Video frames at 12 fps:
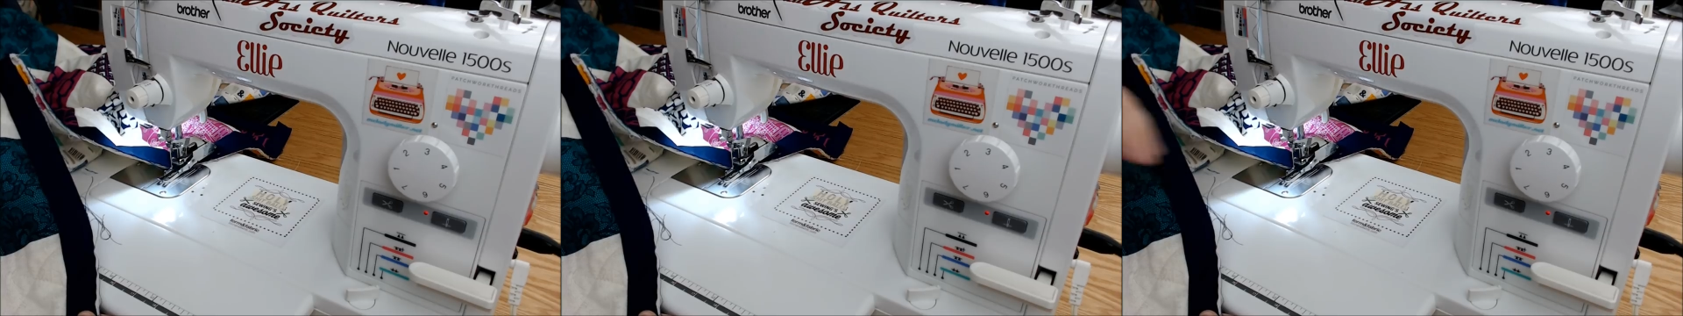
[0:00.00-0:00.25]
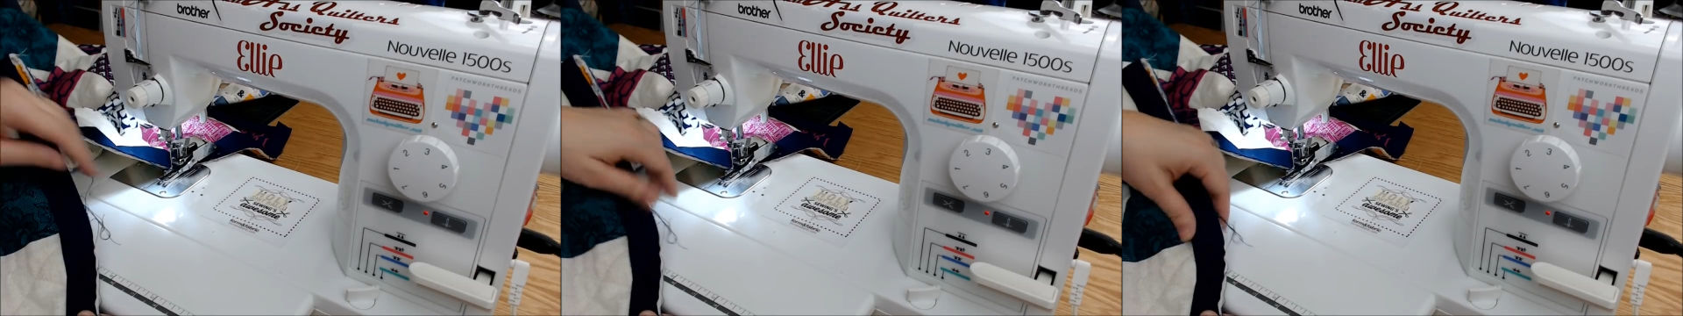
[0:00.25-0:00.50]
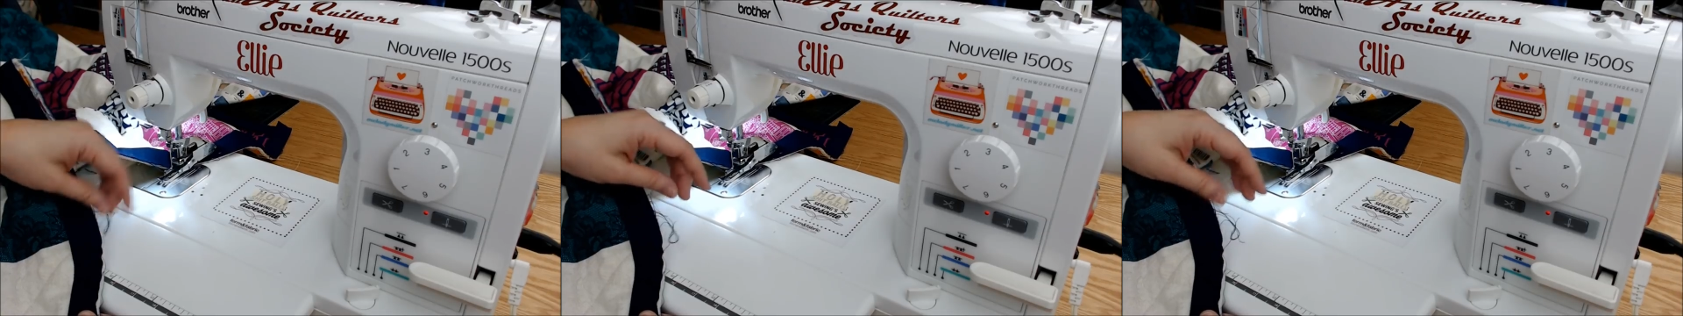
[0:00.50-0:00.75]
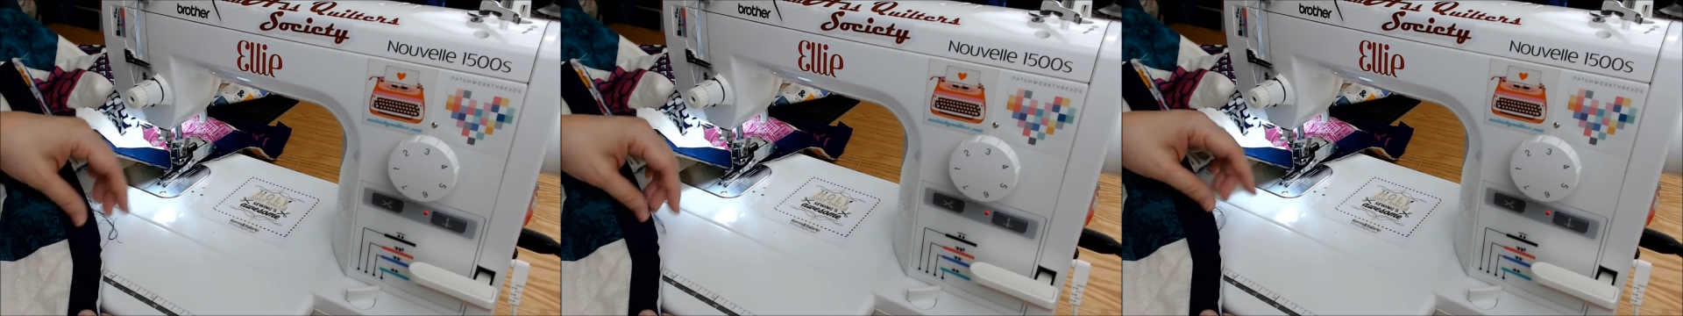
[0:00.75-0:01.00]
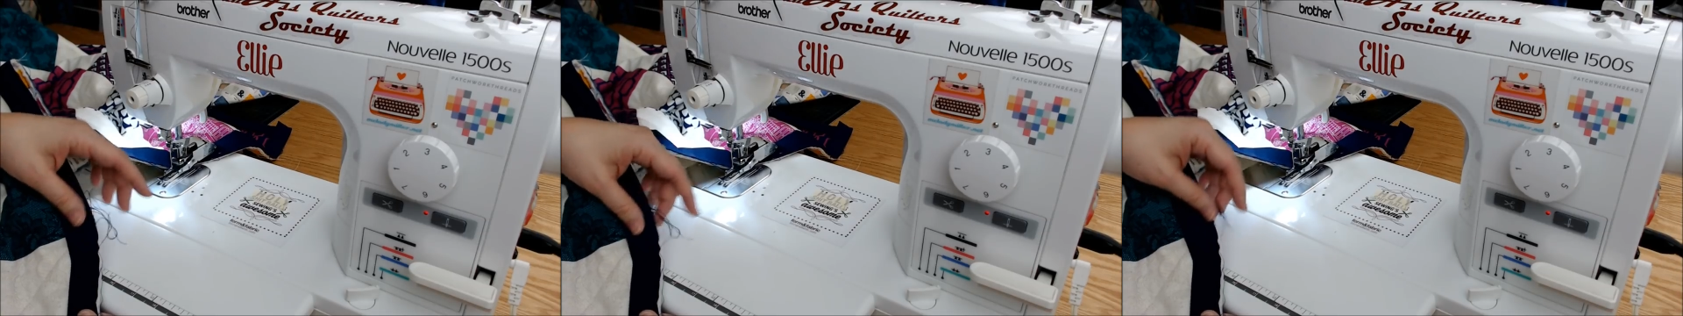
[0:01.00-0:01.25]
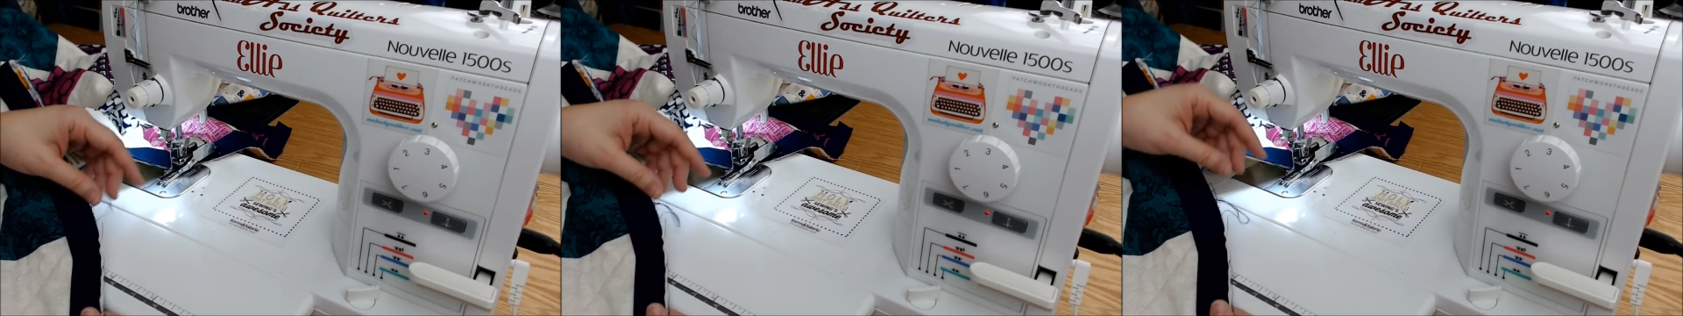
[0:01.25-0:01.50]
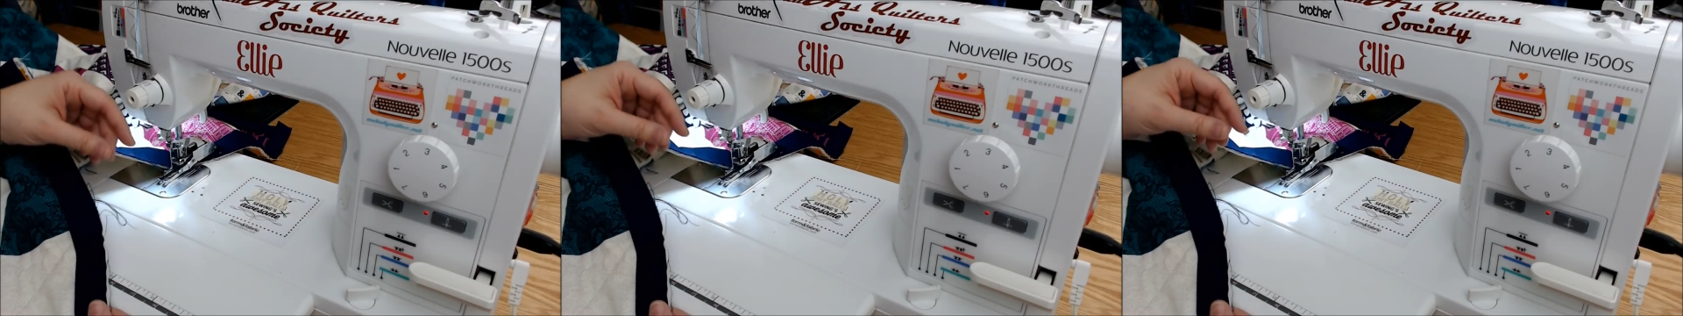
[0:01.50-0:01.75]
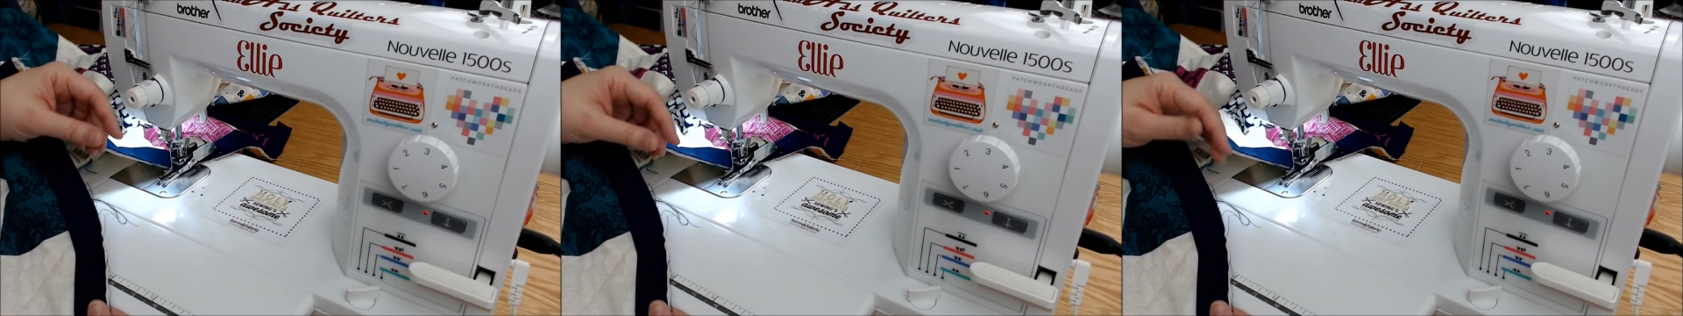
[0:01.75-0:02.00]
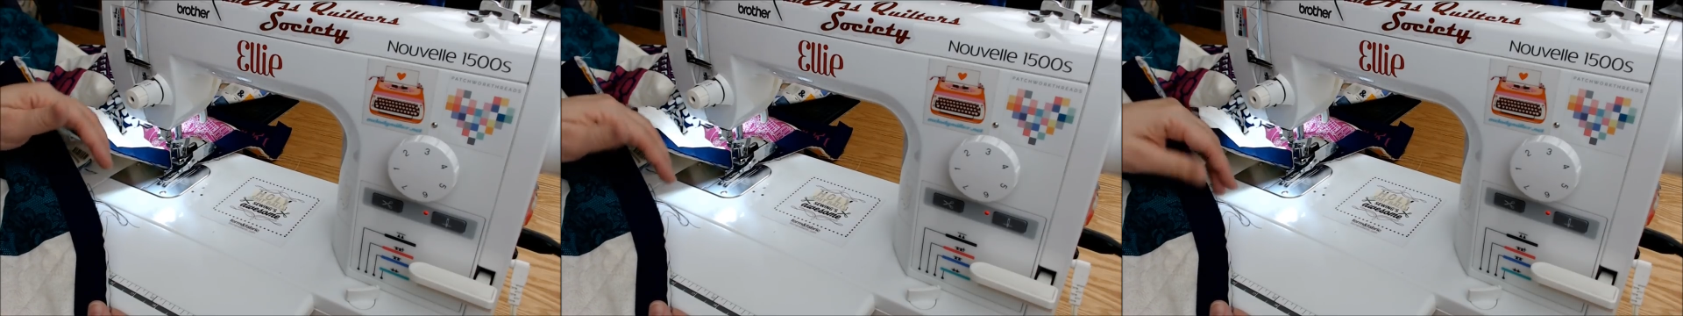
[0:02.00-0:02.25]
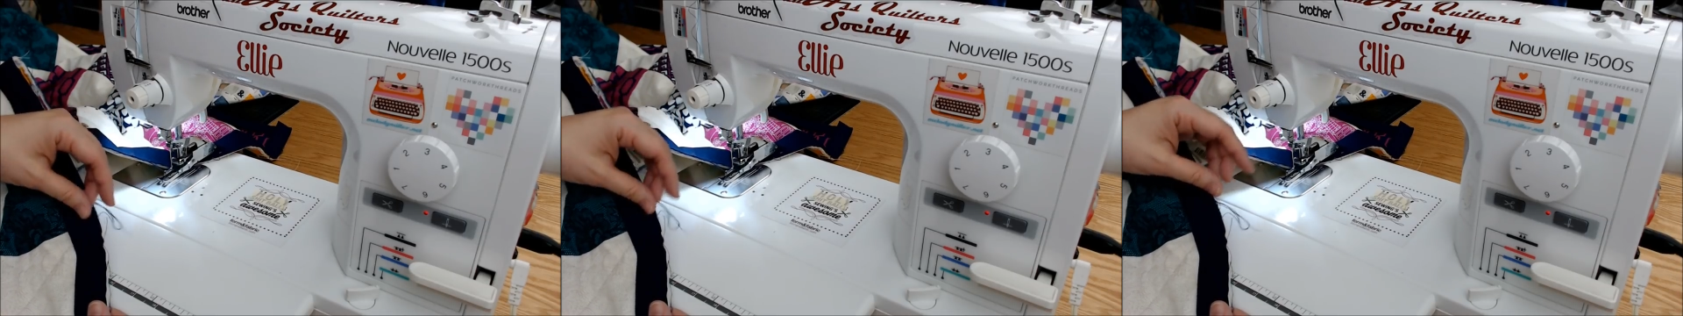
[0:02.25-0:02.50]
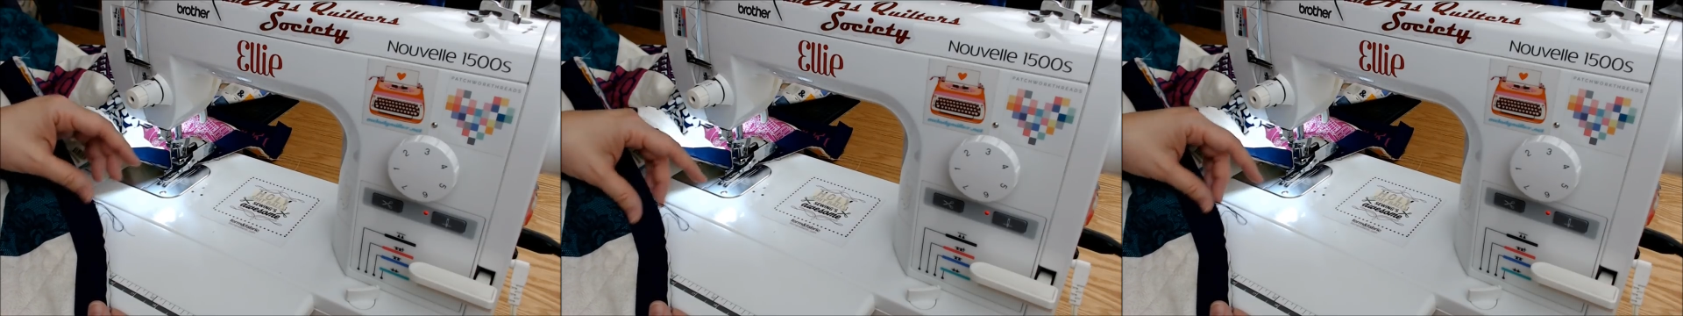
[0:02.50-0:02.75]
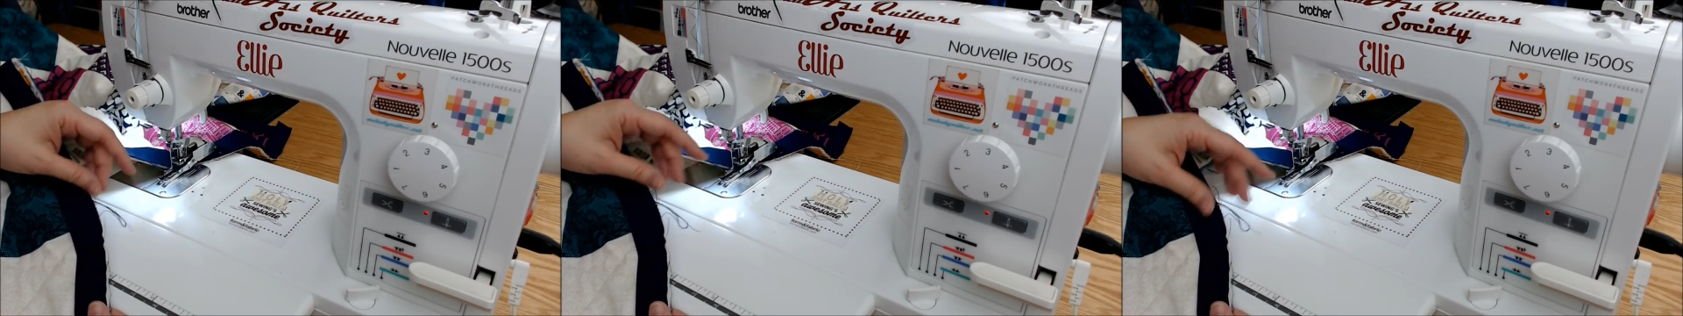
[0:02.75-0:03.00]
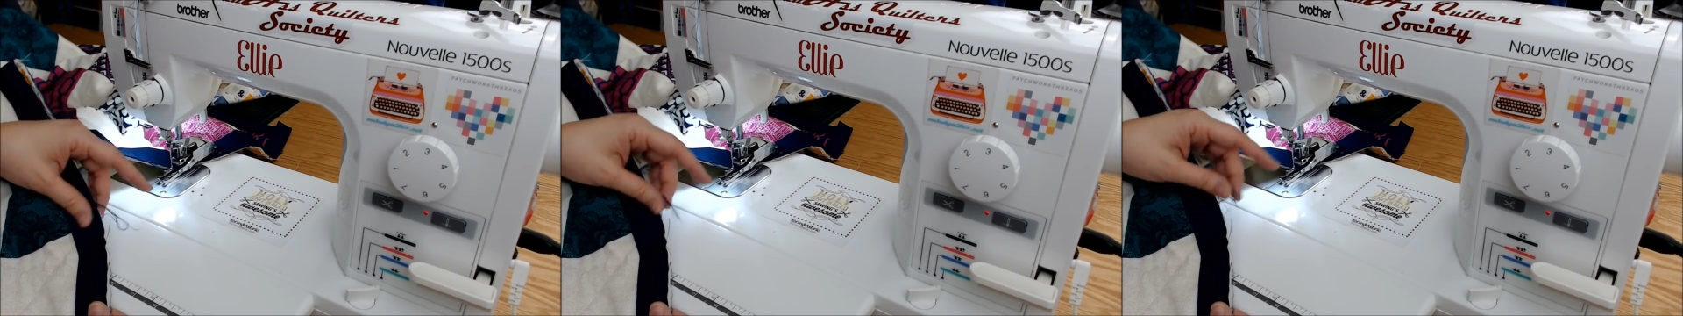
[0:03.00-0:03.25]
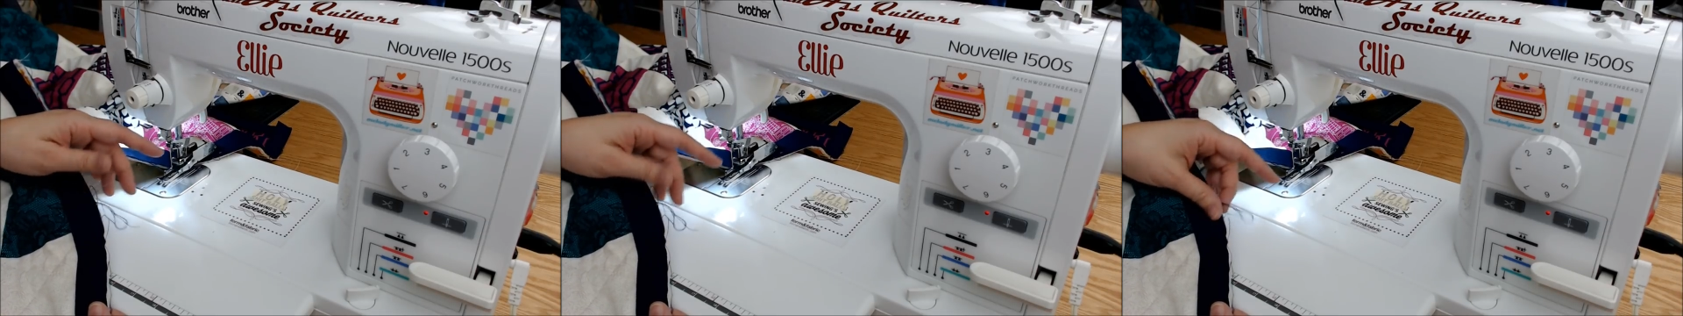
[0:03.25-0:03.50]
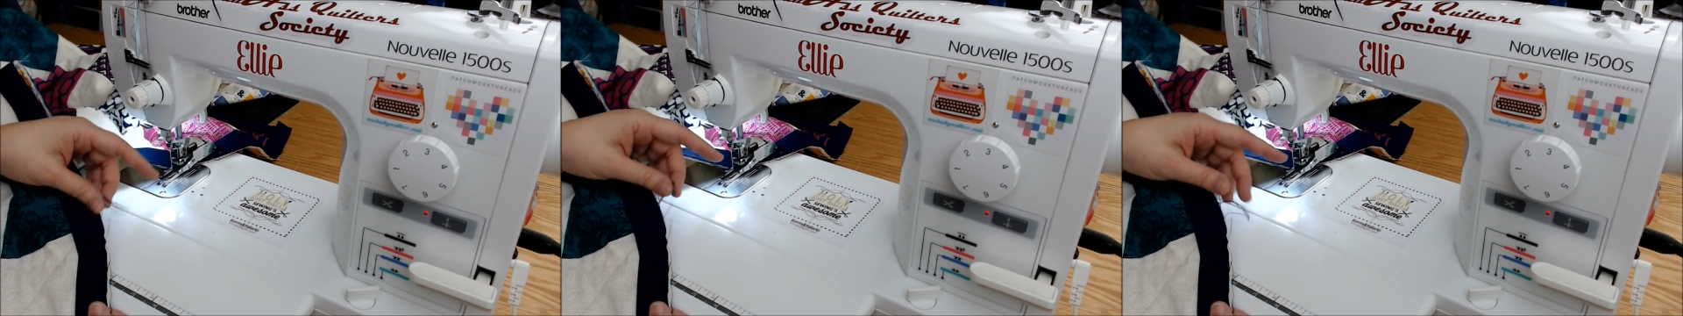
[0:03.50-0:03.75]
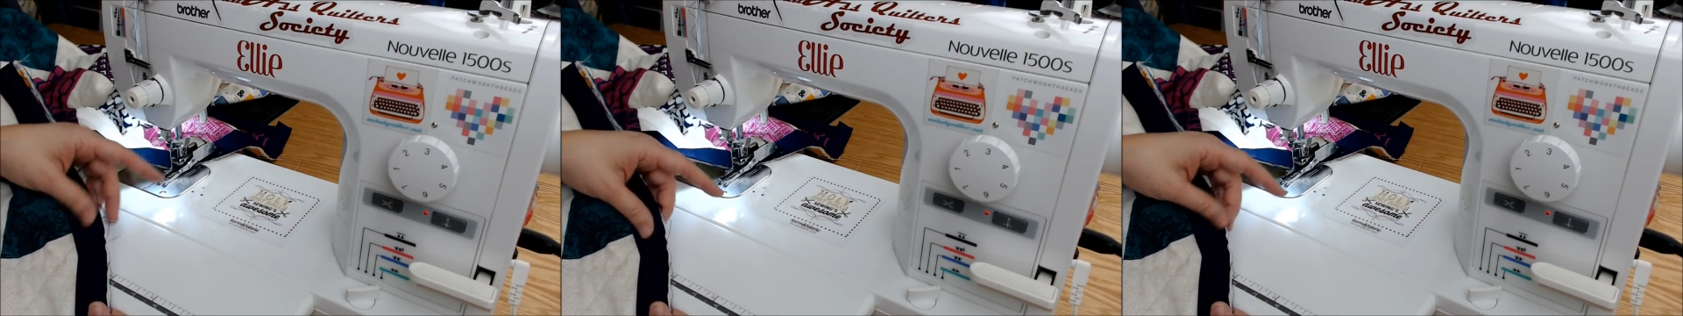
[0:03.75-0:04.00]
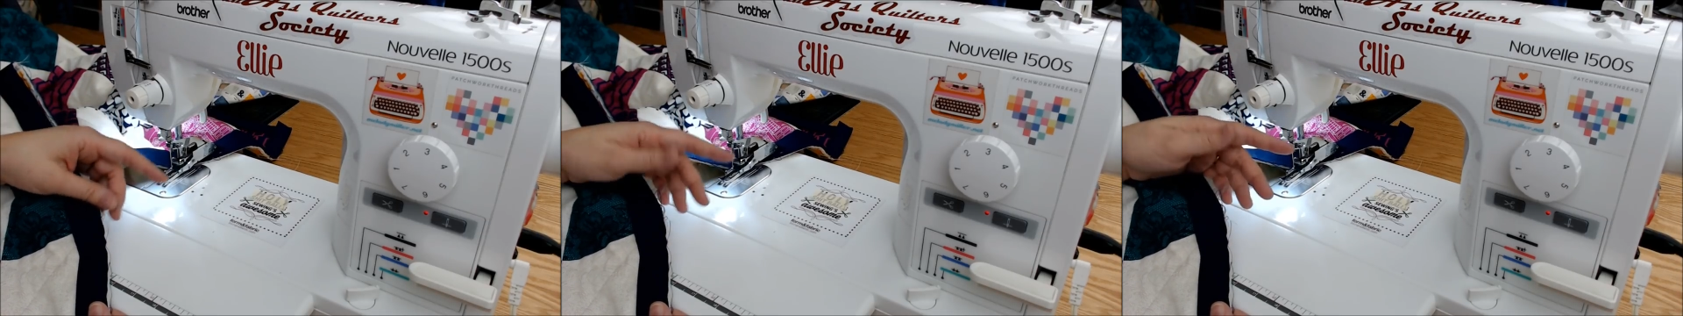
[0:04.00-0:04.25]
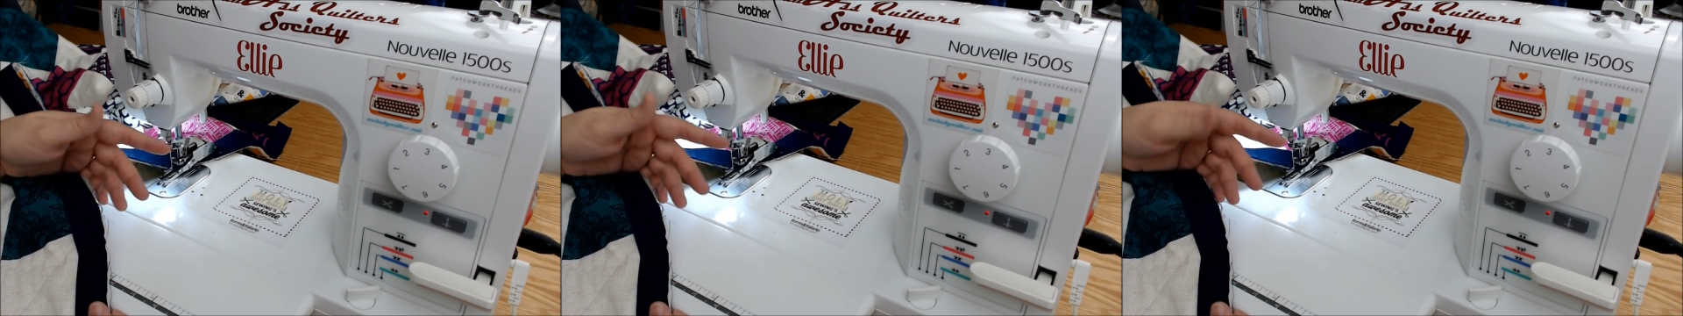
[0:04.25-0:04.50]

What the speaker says: No face is visible, so there are no lips to read.